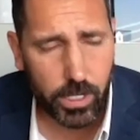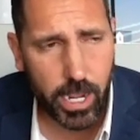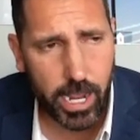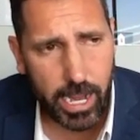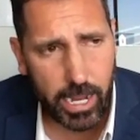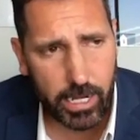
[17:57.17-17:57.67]

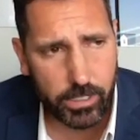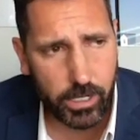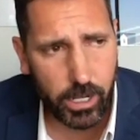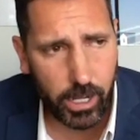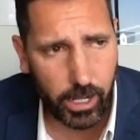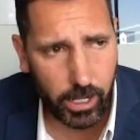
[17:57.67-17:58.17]
And
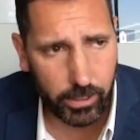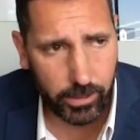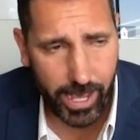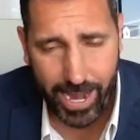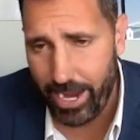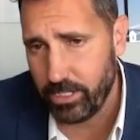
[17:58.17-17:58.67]

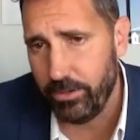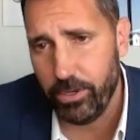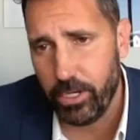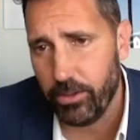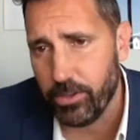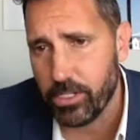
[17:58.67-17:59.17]
that
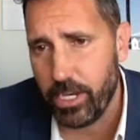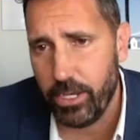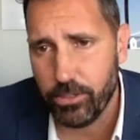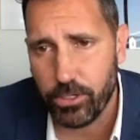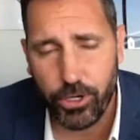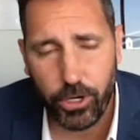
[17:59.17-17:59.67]
activity on the
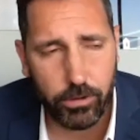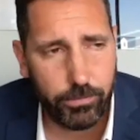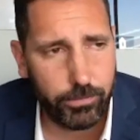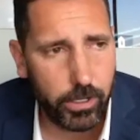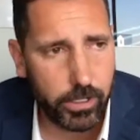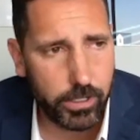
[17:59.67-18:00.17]
sales and charter
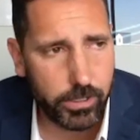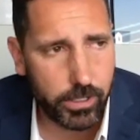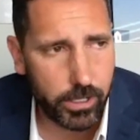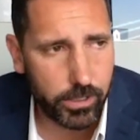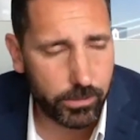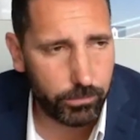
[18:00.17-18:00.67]
front
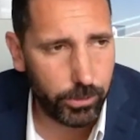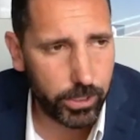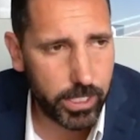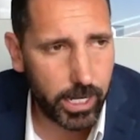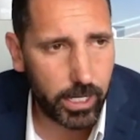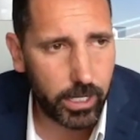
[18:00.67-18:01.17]
is
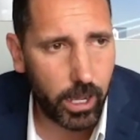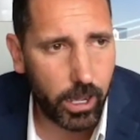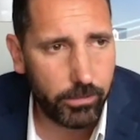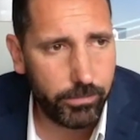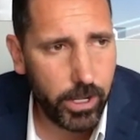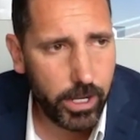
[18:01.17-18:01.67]
really taking
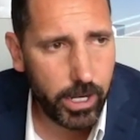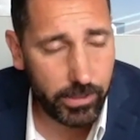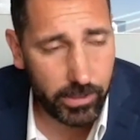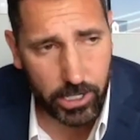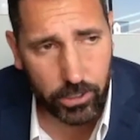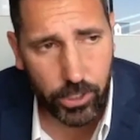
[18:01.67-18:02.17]
off.
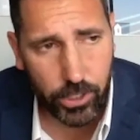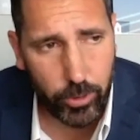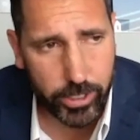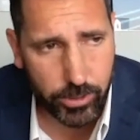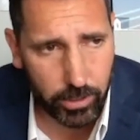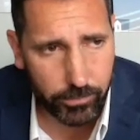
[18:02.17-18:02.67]
And then here in
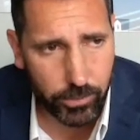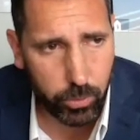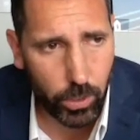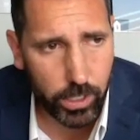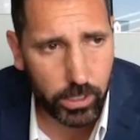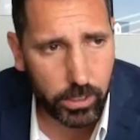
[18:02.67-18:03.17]
the US,
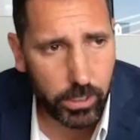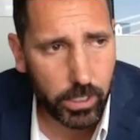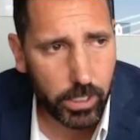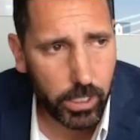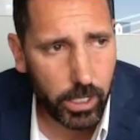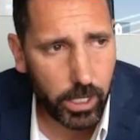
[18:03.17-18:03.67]
21
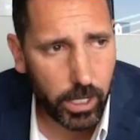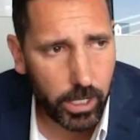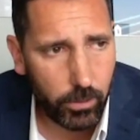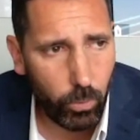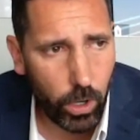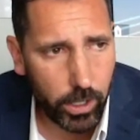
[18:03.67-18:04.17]

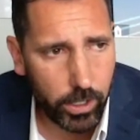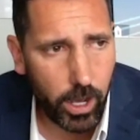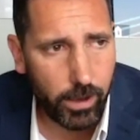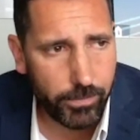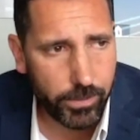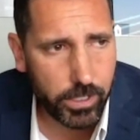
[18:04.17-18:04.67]

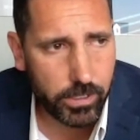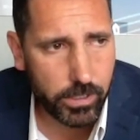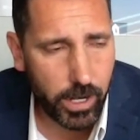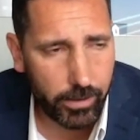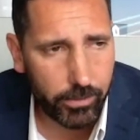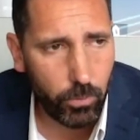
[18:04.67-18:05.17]

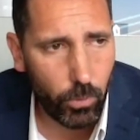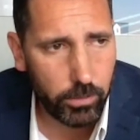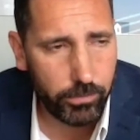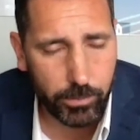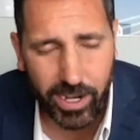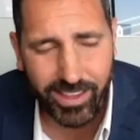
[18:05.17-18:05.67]
offices. Every one
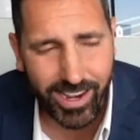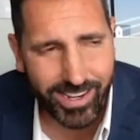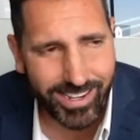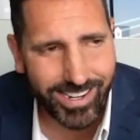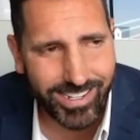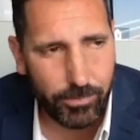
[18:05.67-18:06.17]
of them,
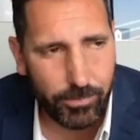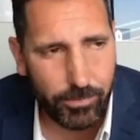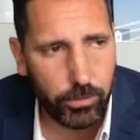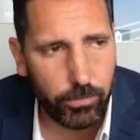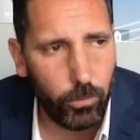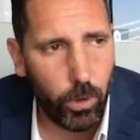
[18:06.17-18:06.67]
except
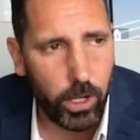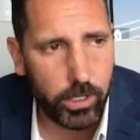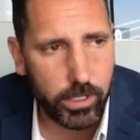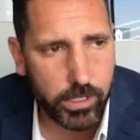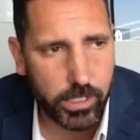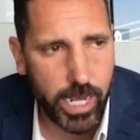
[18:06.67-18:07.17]
only for one,
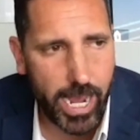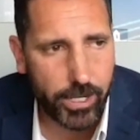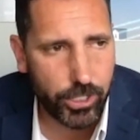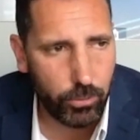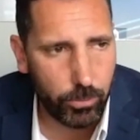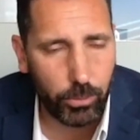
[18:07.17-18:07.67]
is
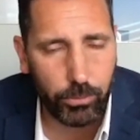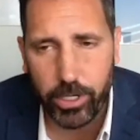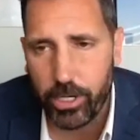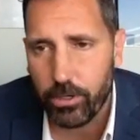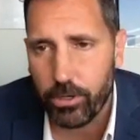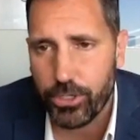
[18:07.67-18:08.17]
attached to a
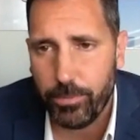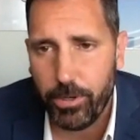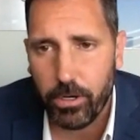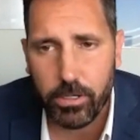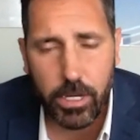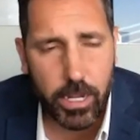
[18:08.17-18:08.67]
marina or a
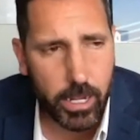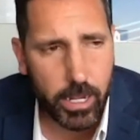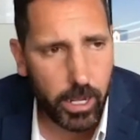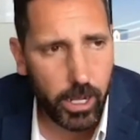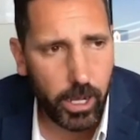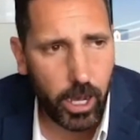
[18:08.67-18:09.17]
shipyard
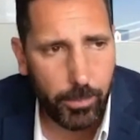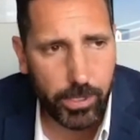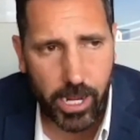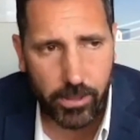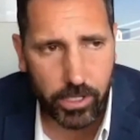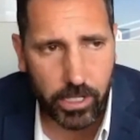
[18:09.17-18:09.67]
up and
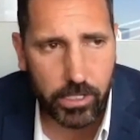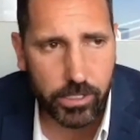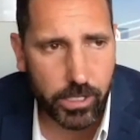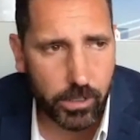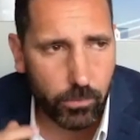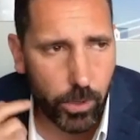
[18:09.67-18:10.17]
down the
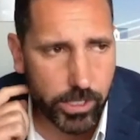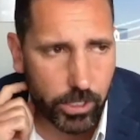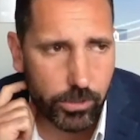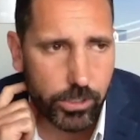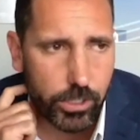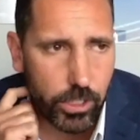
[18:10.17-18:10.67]
east and west
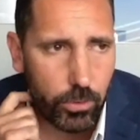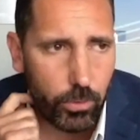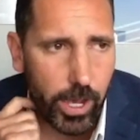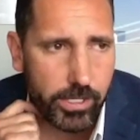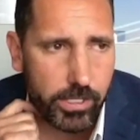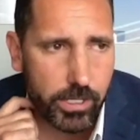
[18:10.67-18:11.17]
coast of the
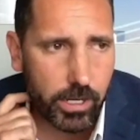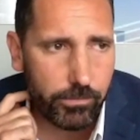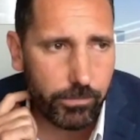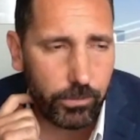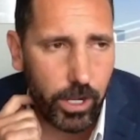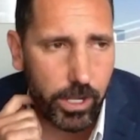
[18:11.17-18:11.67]
US.
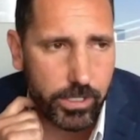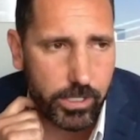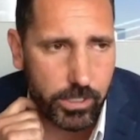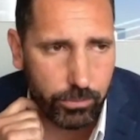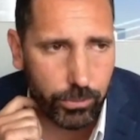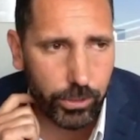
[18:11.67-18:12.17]
And for us,
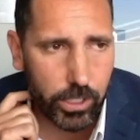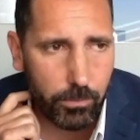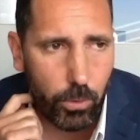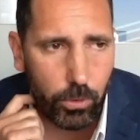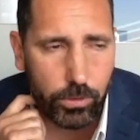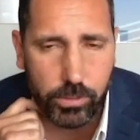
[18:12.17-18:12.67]
it's really
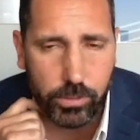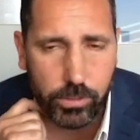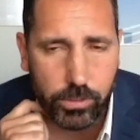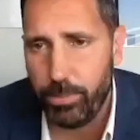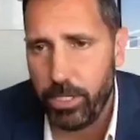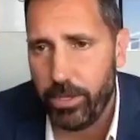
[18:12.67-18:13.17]
important to
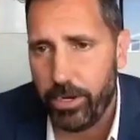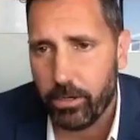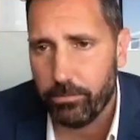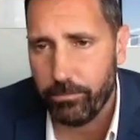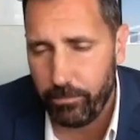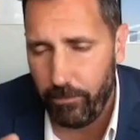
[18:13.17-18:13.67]
be
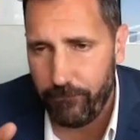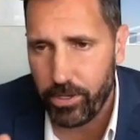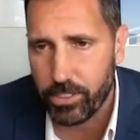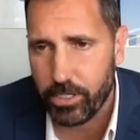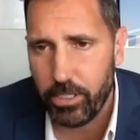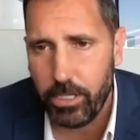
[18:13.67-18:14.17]
there
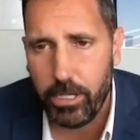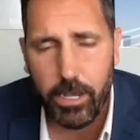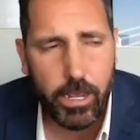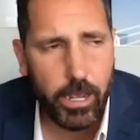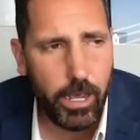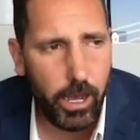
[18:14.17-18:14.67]
physically.
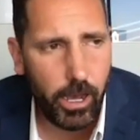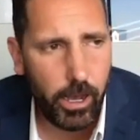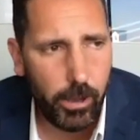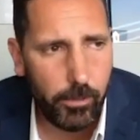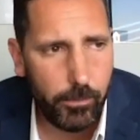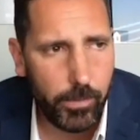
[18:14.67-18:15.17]

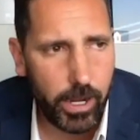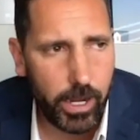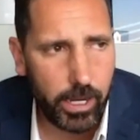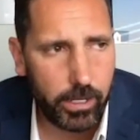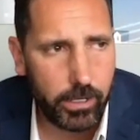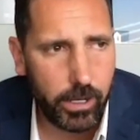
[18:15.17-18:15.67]

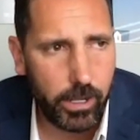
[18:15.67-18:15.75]
And